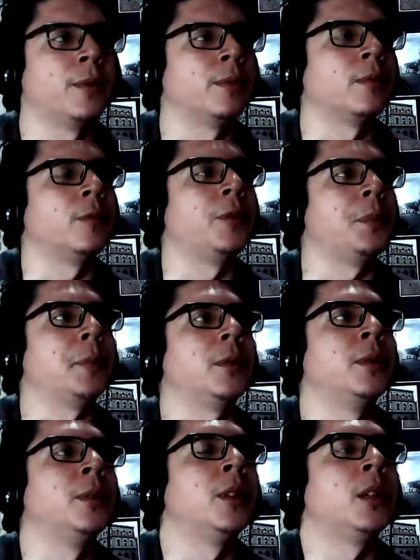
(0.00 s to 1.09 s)
remember
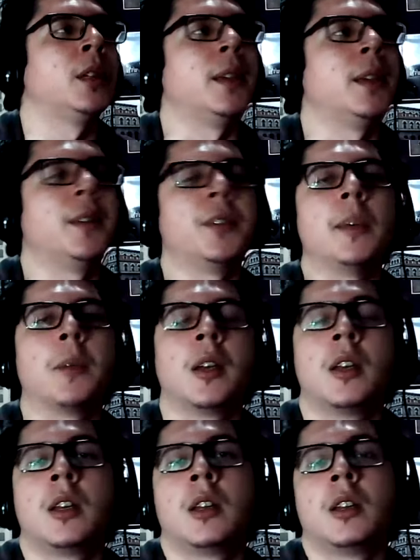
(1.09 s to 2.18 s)
his name.
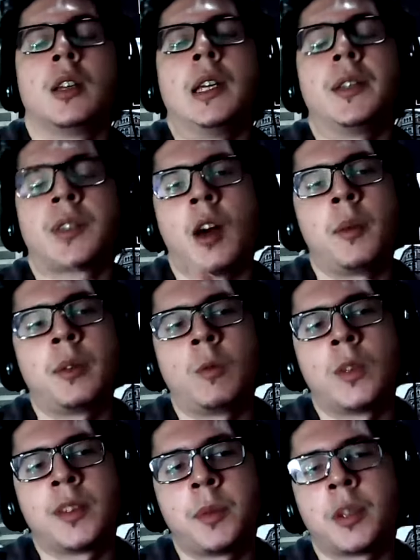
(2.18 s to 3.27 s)
His comment
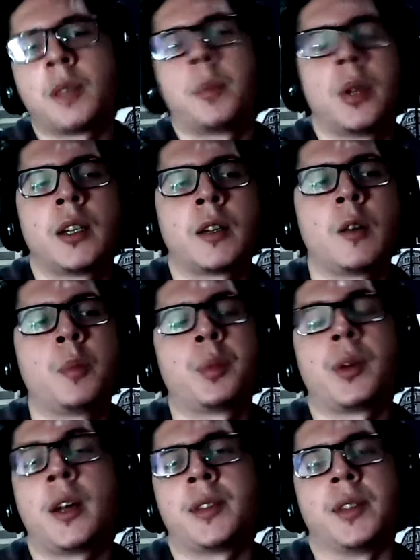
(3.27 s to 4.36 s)
was about the political
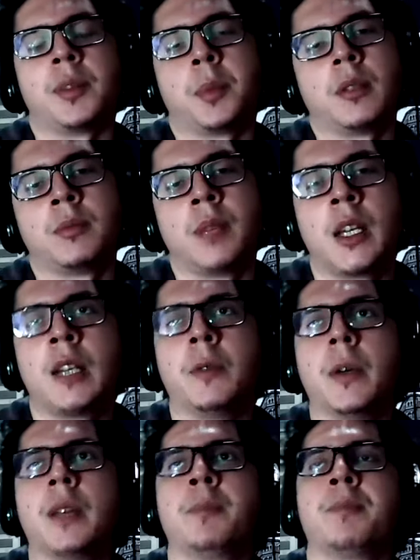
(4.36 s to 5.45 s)
process, but
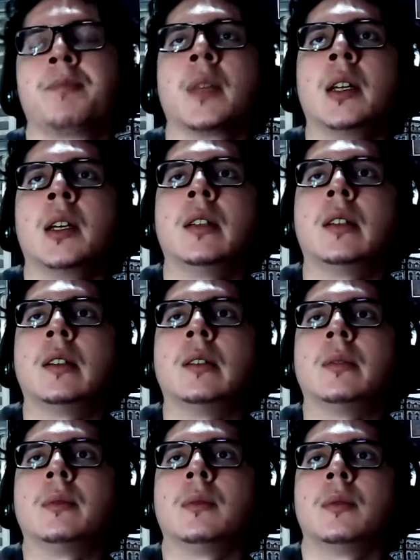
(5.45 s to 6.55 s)
anyway,
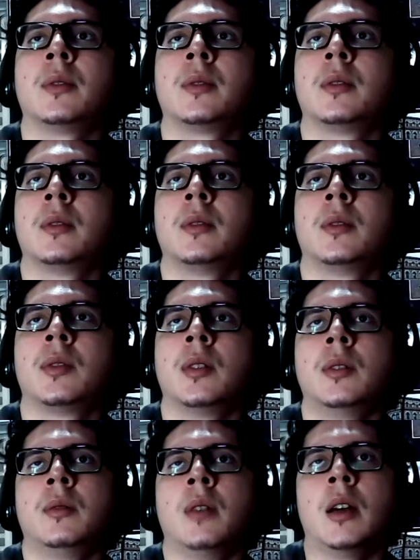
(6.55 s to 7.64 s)

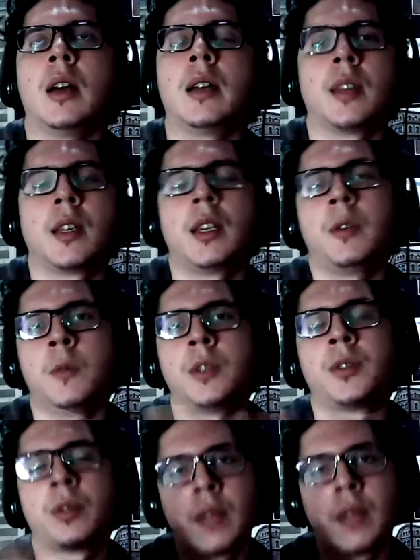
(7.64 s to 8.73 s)
I think he
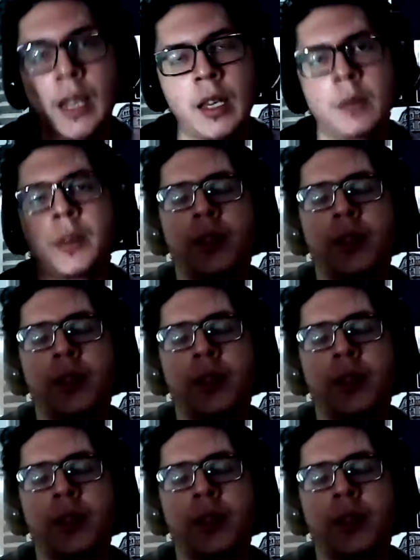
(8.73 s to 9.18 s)
was thinking about